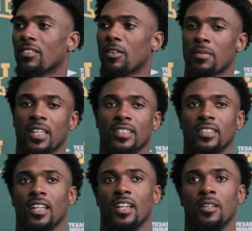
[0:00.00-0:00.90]
For me,
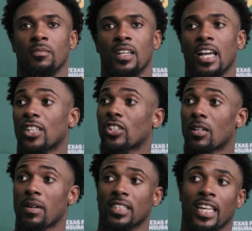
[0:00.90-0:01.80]
um, I try
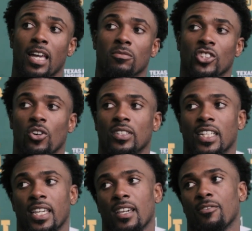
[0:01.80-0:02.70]
to make the game as slow as
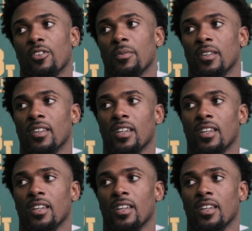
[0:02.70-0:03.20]
I can for me.